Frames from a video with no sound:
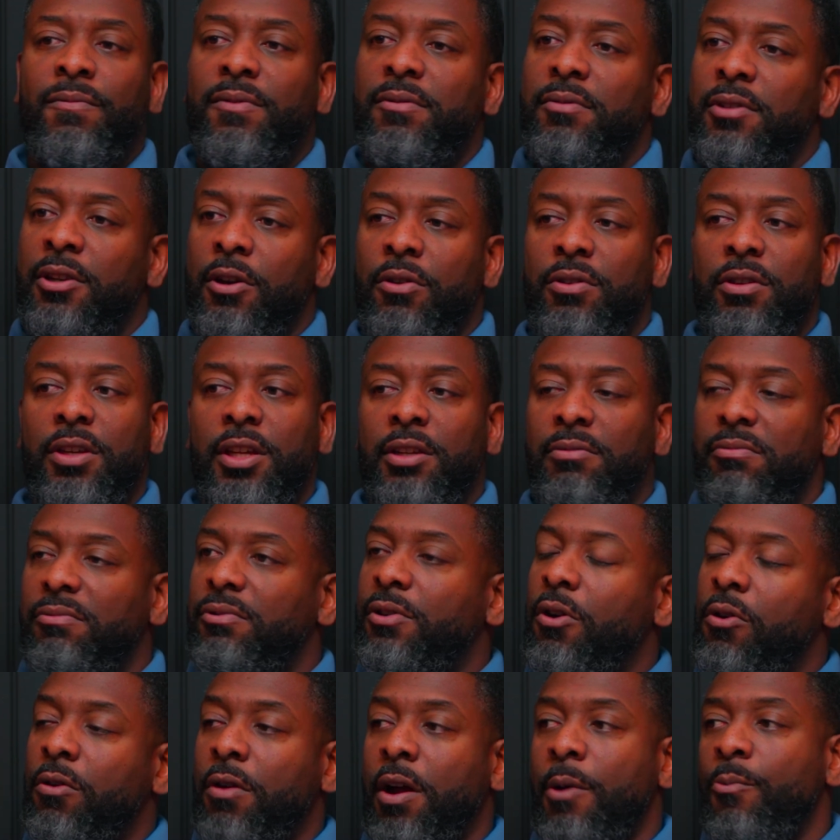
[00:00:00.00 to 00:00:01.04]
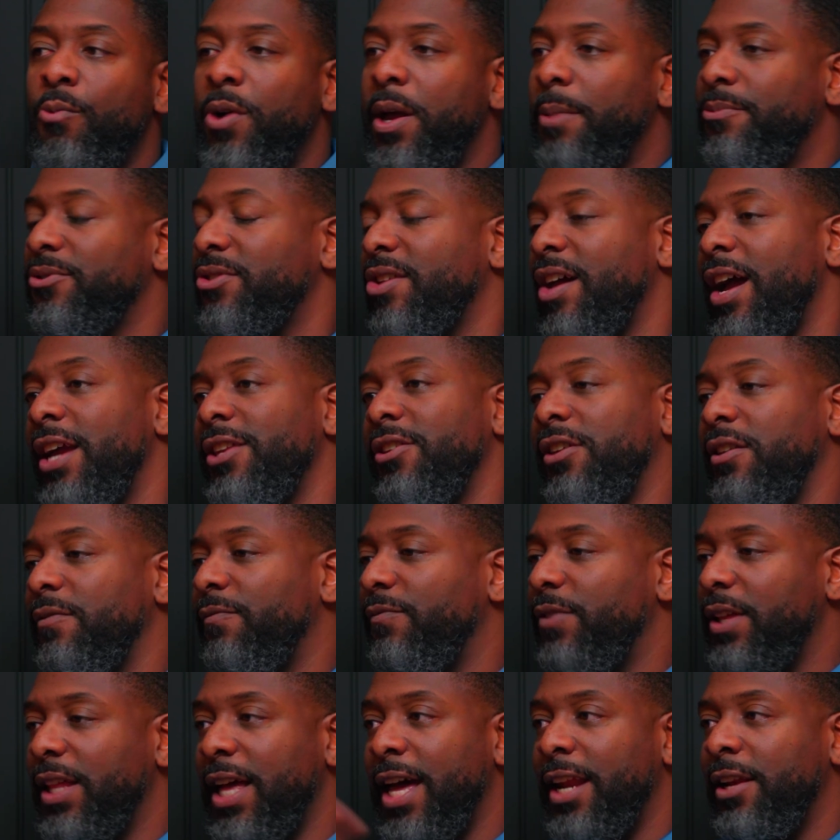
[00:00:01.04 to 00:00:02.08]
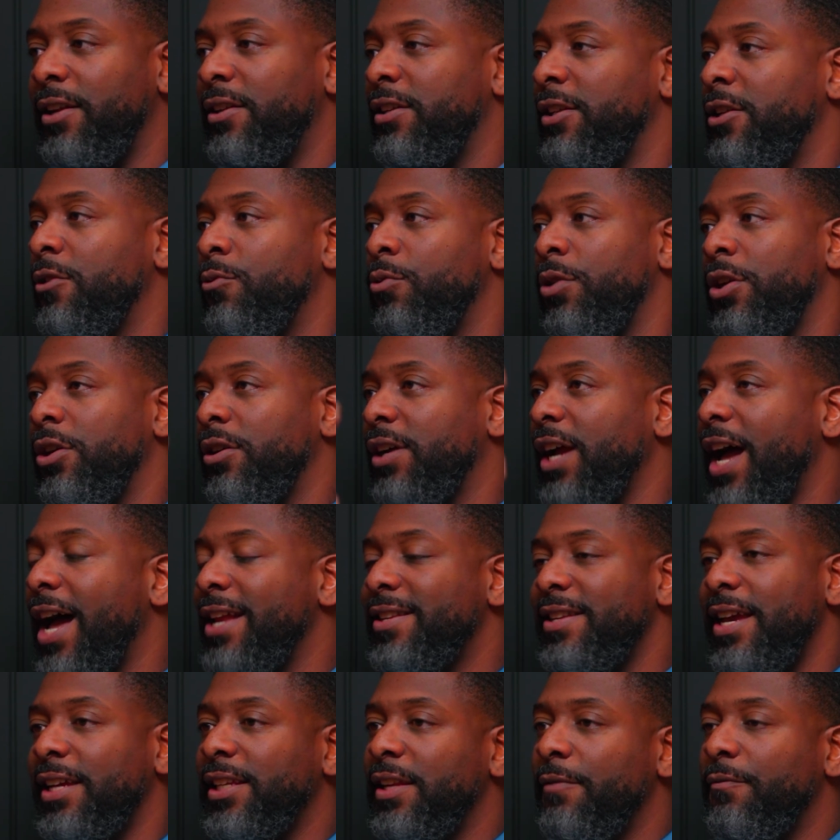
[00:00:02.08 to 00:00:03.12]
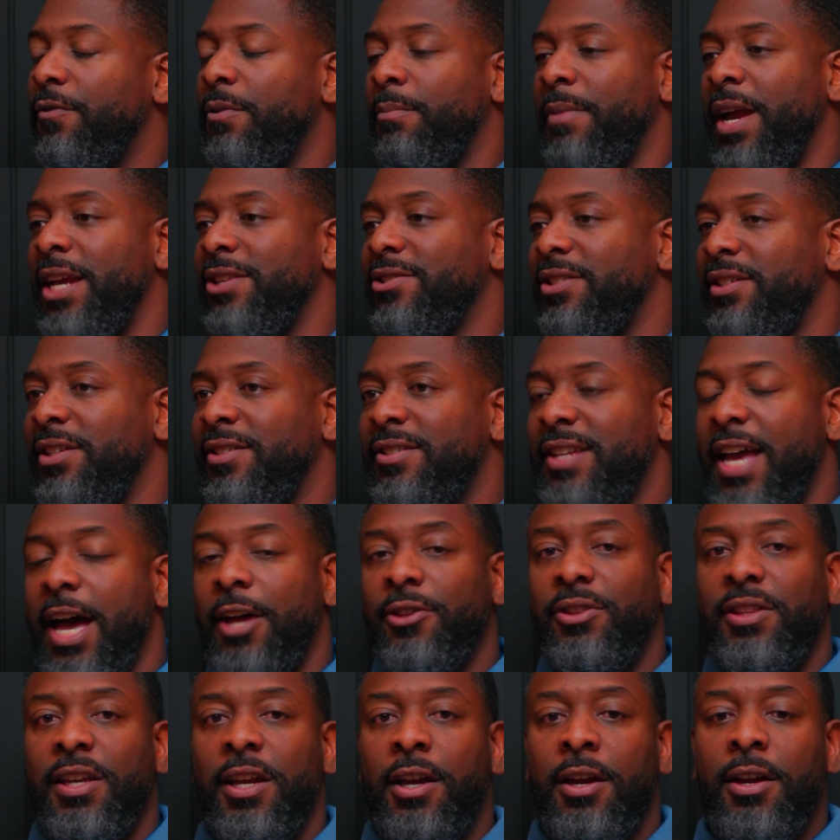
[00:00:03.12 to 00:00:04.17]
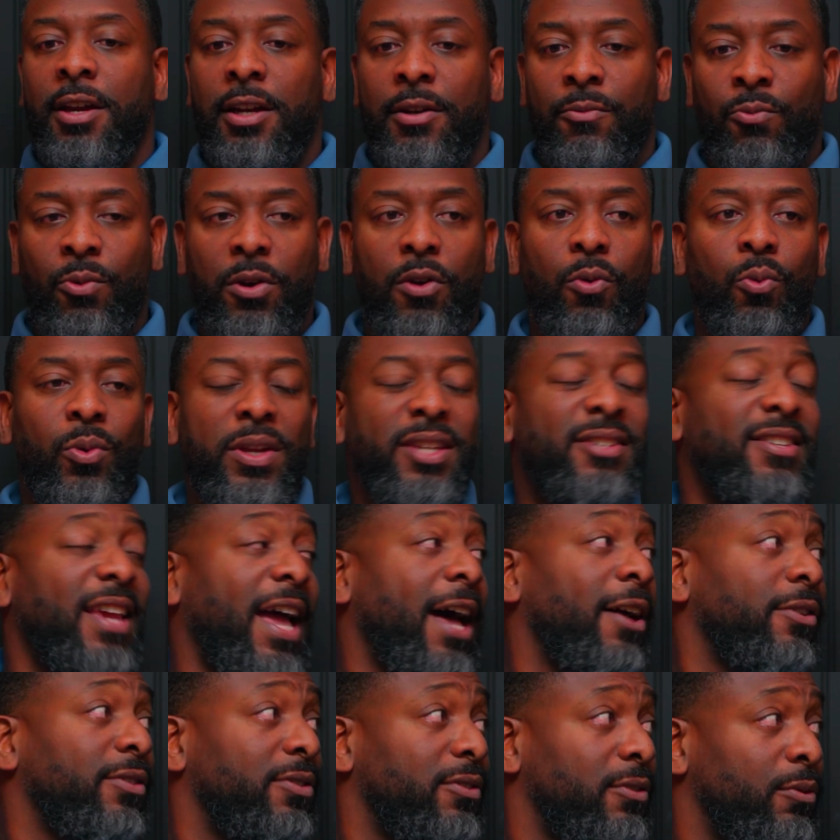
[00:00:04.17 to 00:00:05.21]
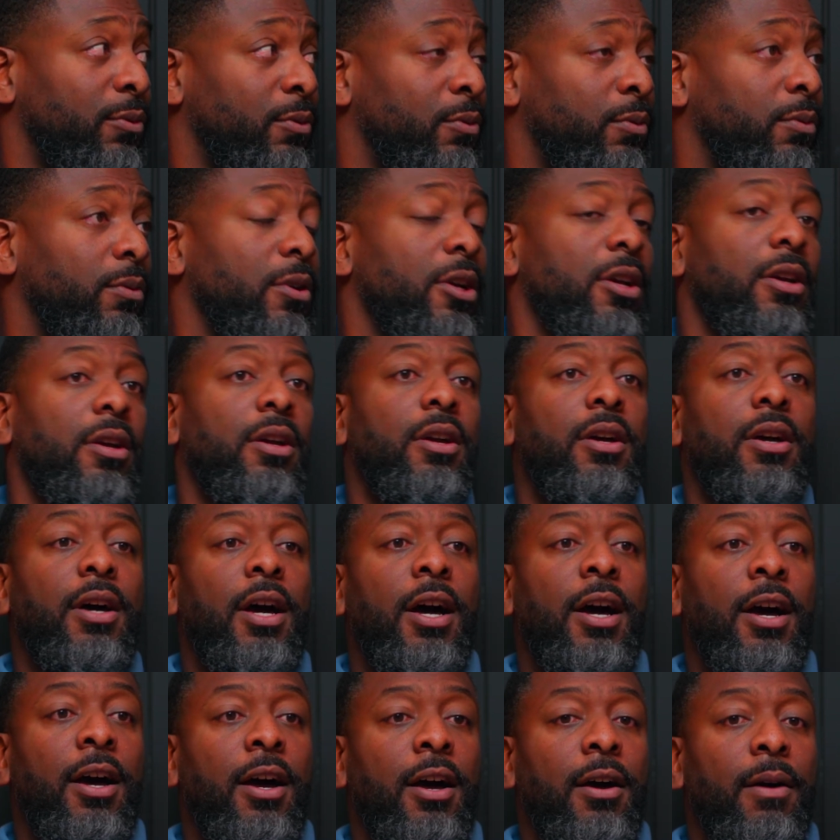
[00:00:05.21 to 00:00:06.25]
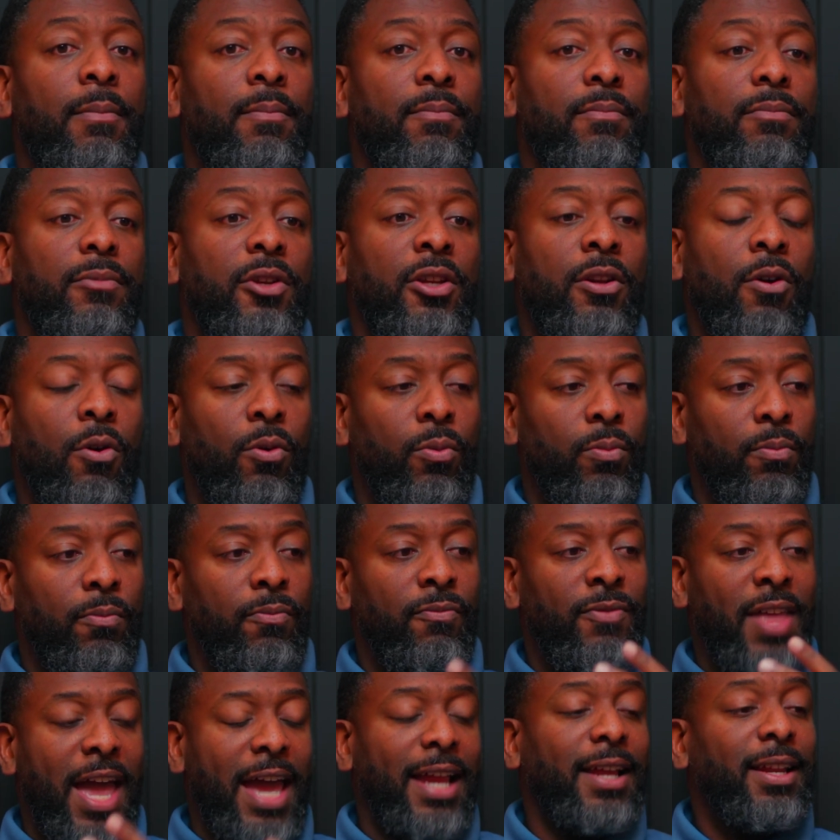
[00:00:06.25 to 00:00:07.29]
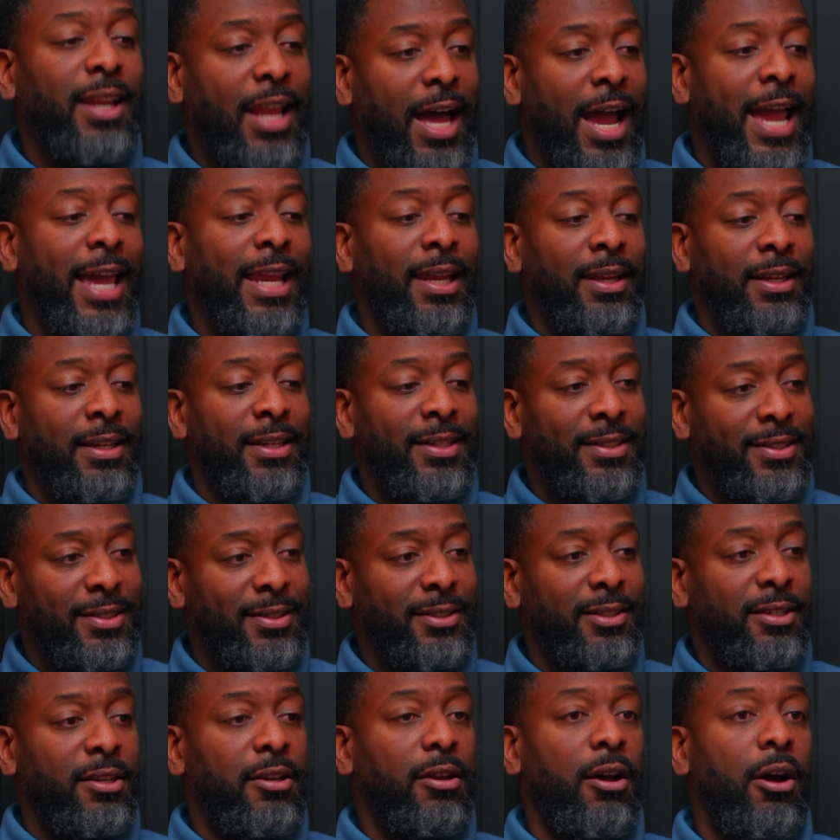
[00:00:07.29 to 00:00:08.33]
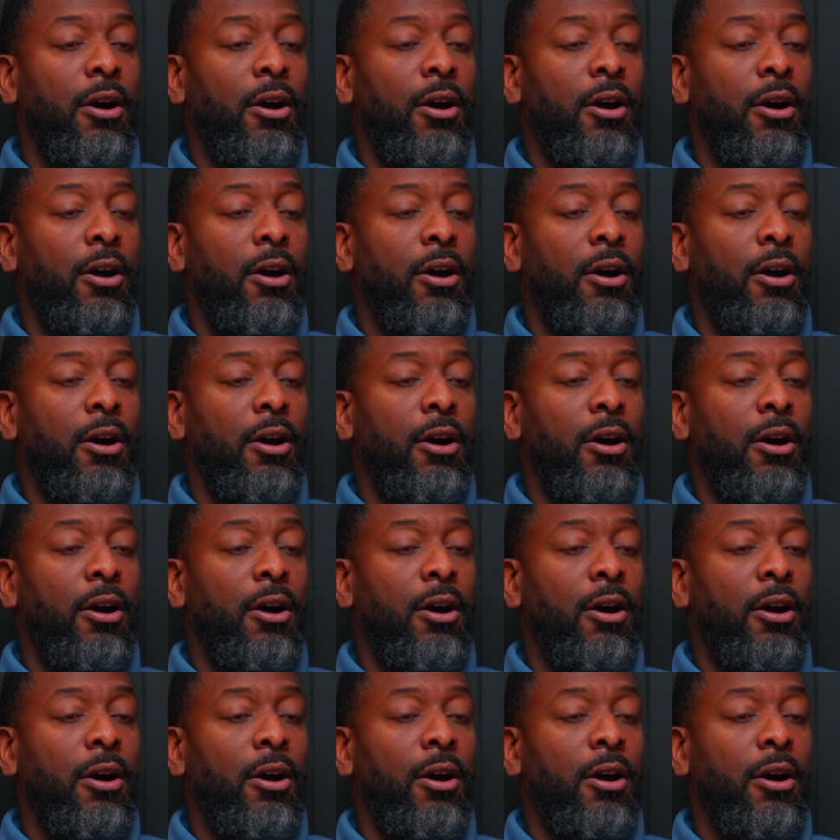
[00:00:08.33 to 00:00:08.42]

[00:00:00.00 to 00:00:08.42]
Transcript: You can go to our website, you can fill out a deal where your contact information is out there, and we'll reach out to, that client list